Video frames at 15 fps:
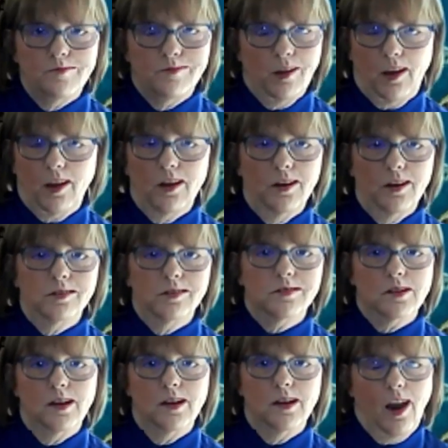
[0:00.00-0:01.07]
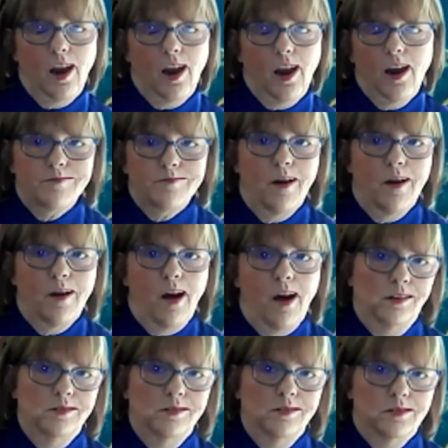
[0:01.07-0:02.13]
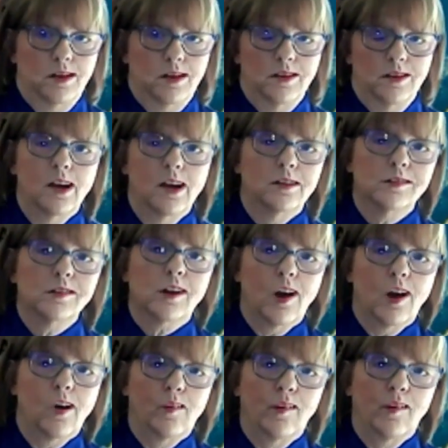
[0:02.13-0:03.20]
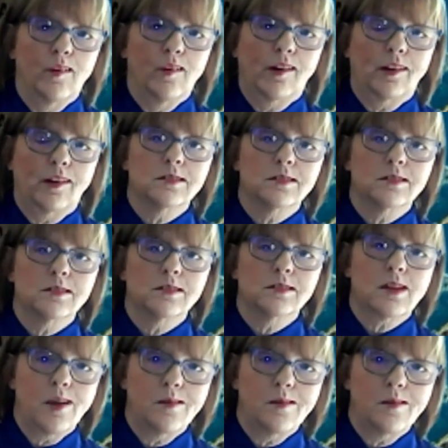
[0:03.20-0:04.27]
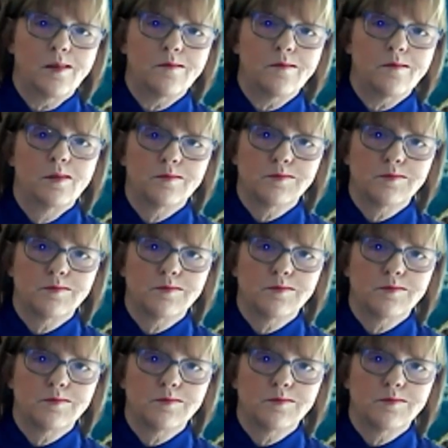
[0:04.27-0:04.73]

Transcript: because everybody is undergoing this same